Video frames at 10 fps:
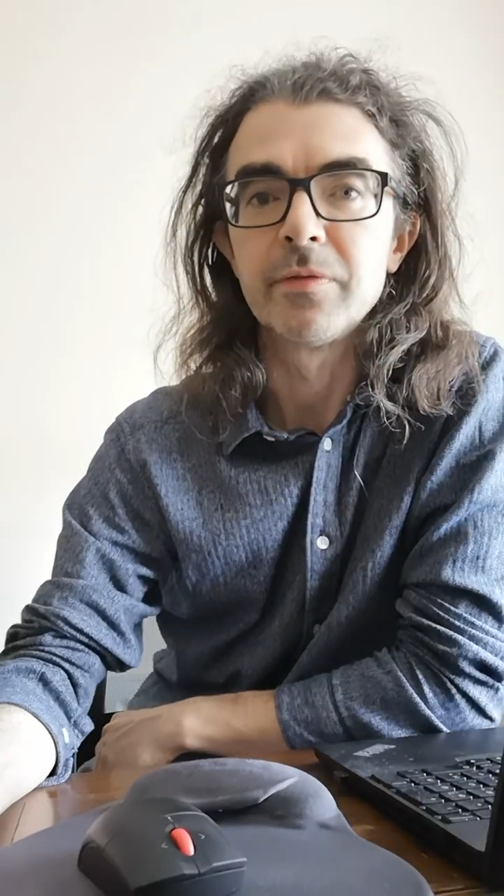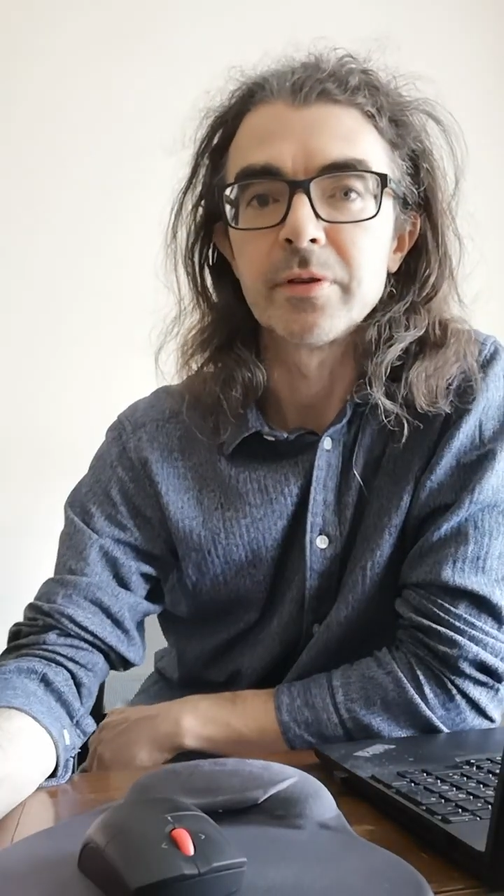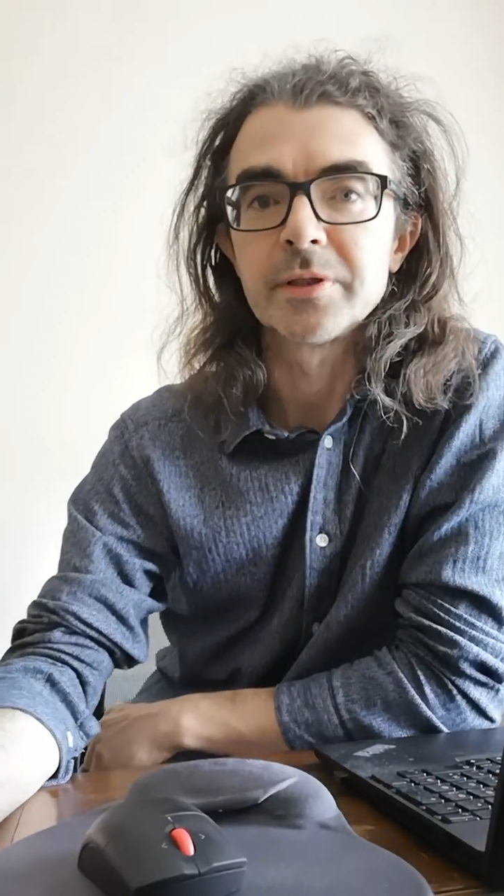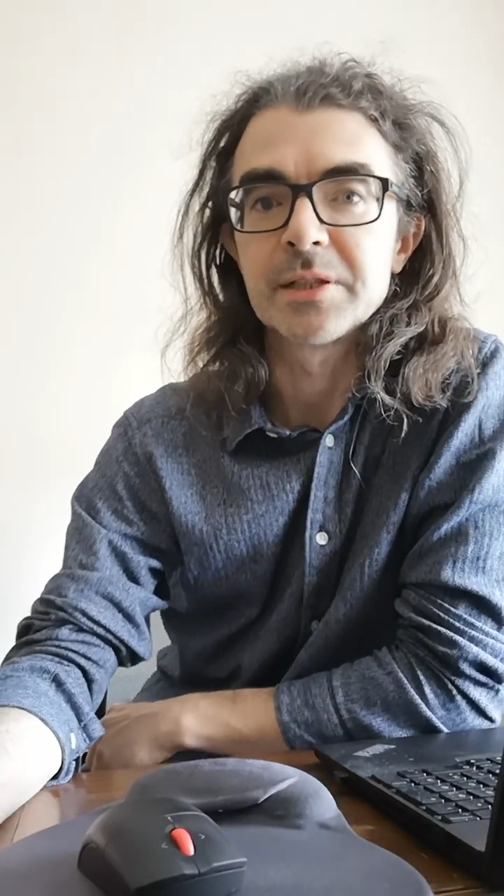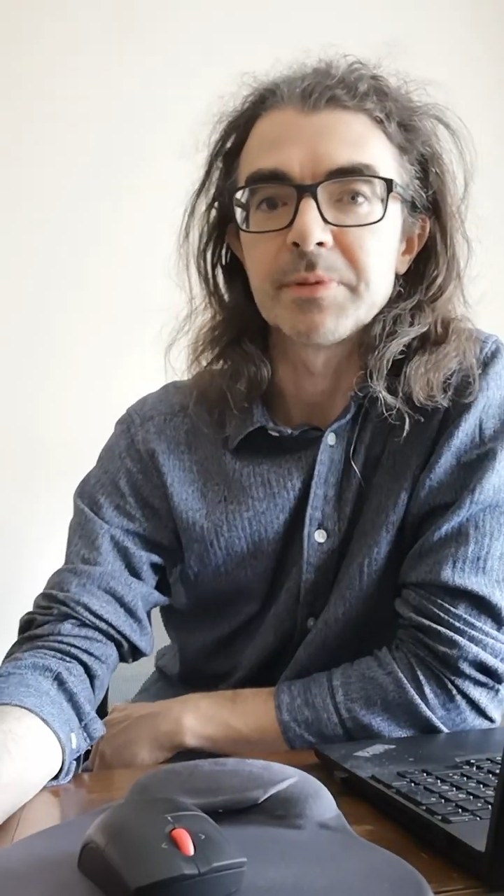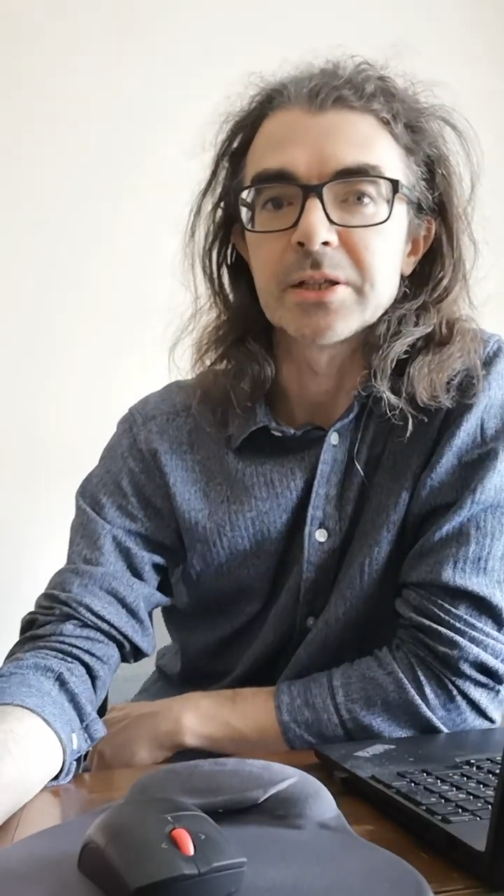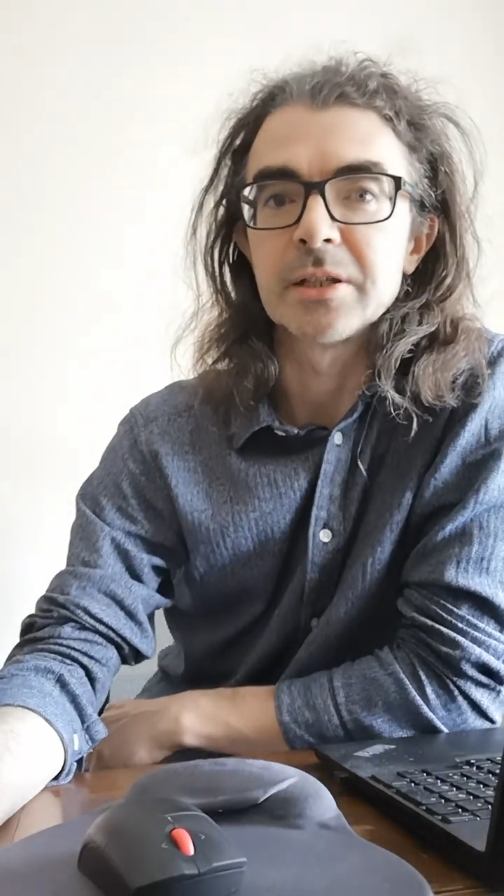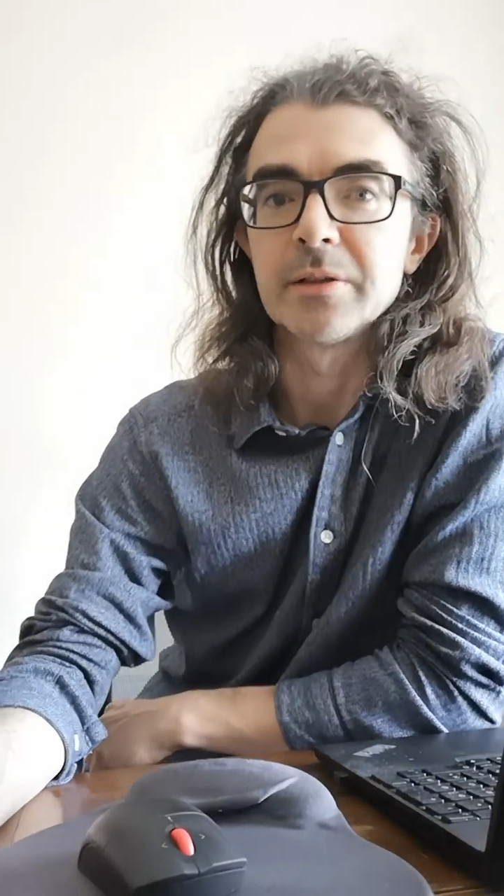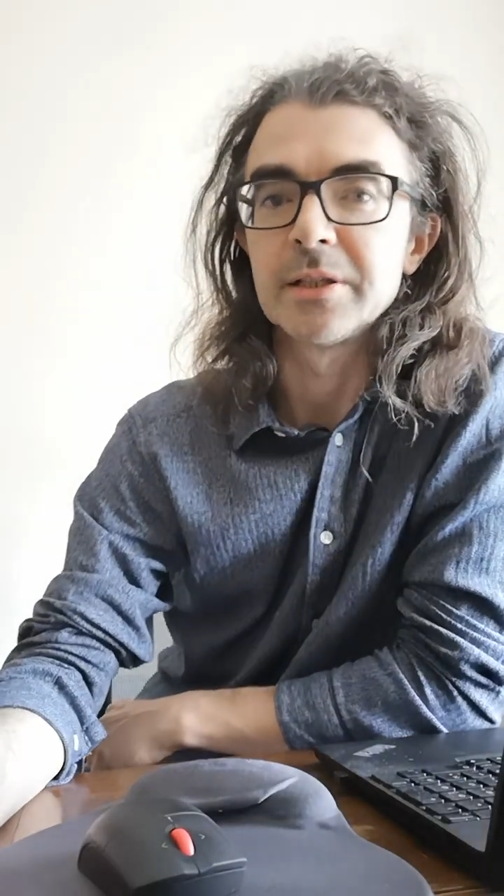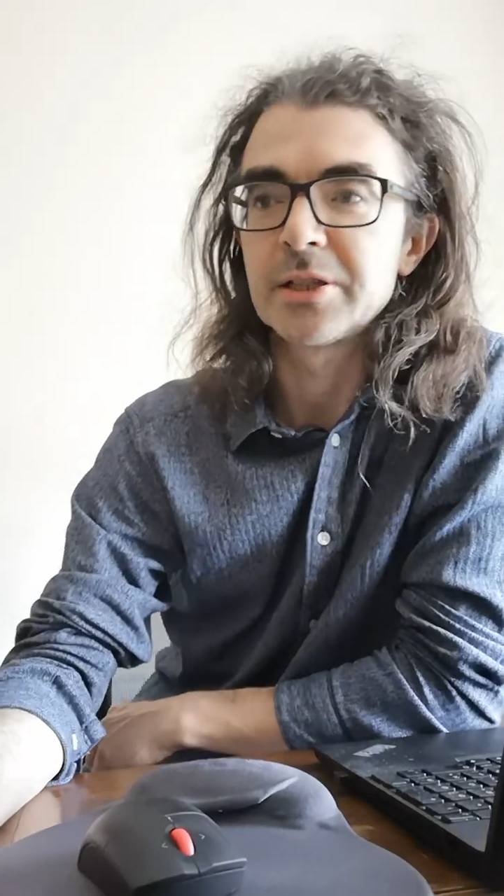of months,
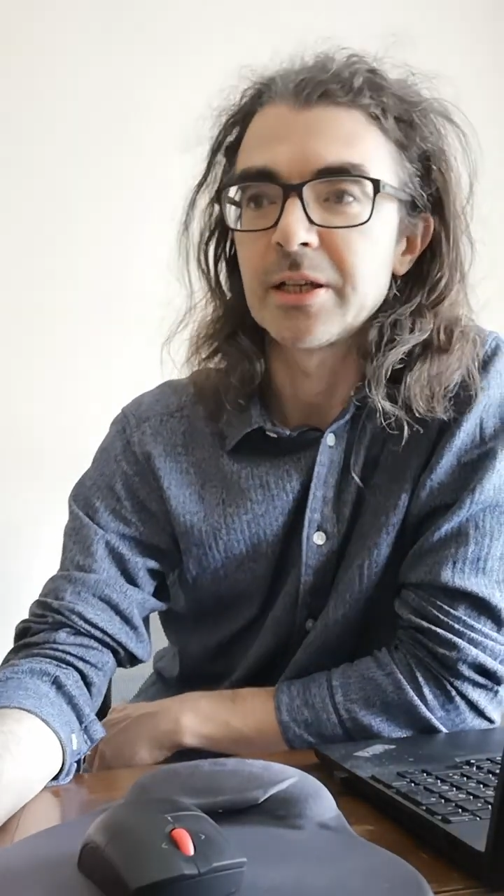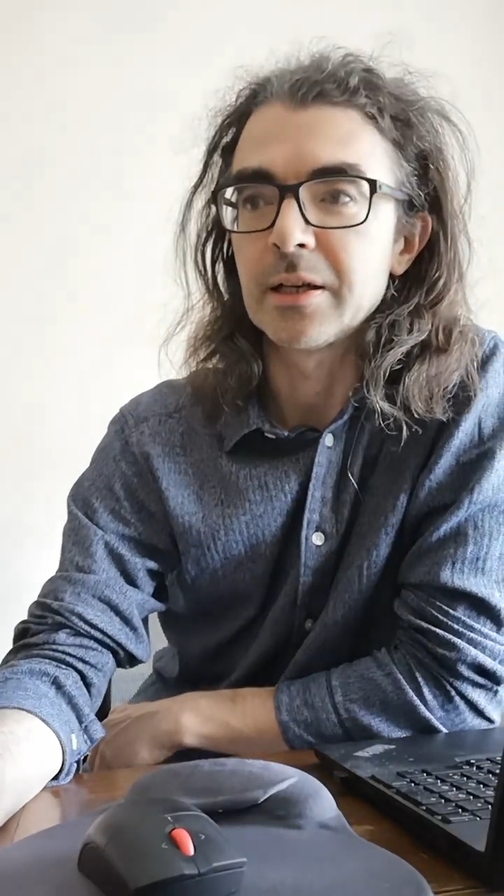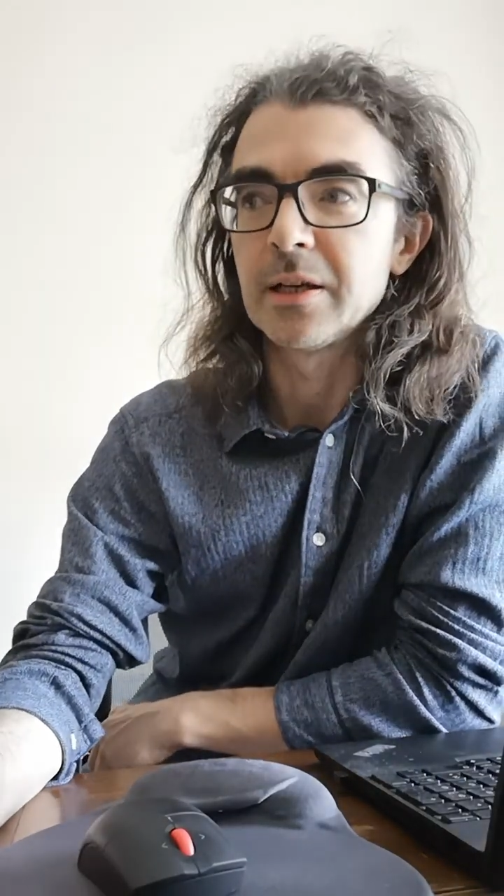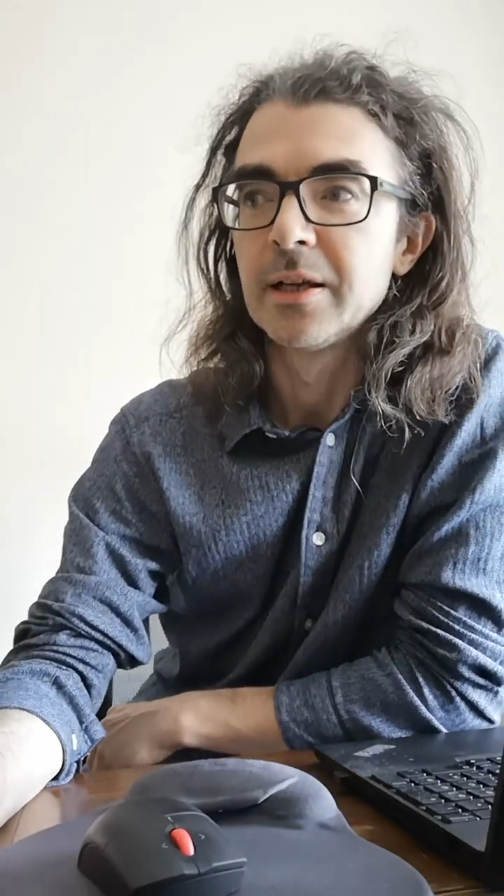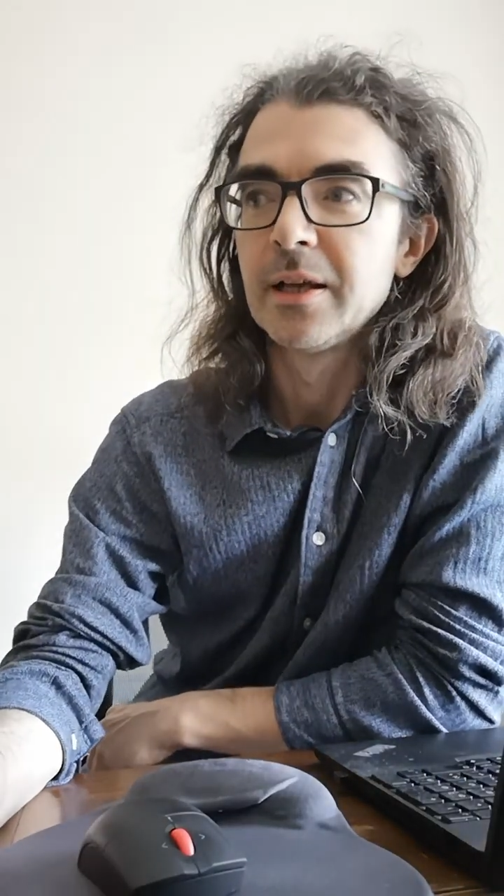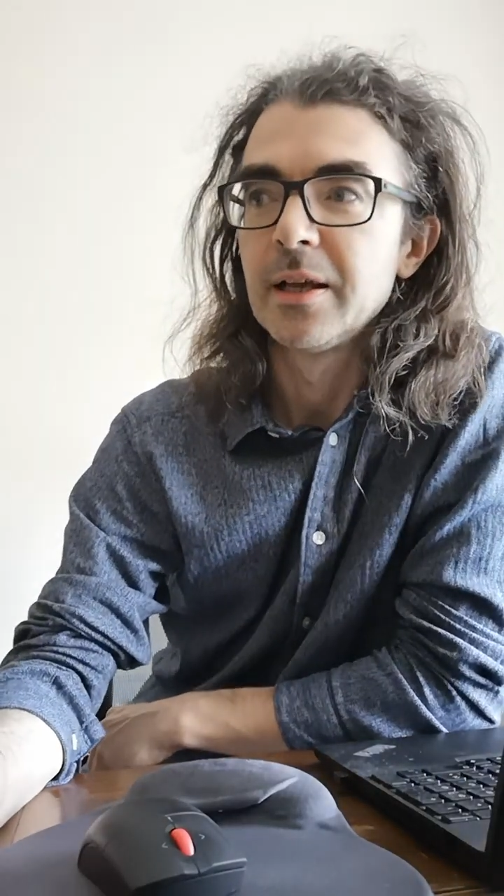especially on this channel.